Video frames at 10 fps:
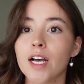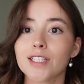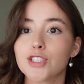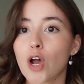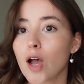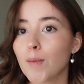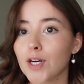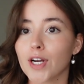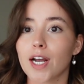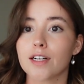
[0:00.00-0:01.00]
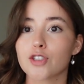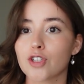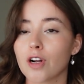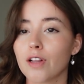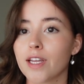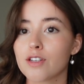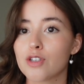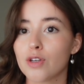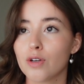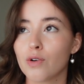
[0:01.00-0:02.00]
a job and you're kind of struggling
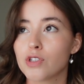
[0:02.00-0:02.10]
to